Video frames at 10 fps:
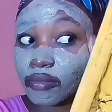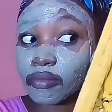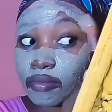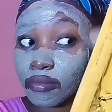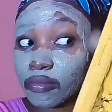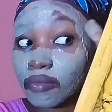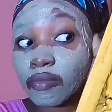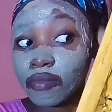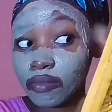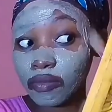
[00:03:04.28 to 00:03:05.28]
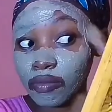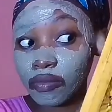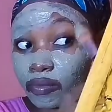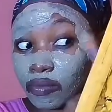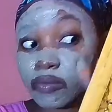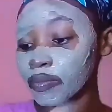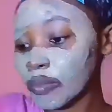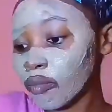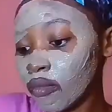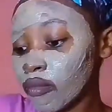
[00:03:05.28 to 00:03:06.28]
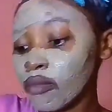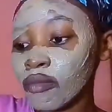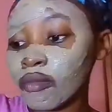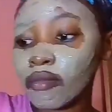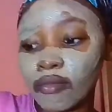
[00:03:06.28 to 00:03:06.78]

using my brush very well, and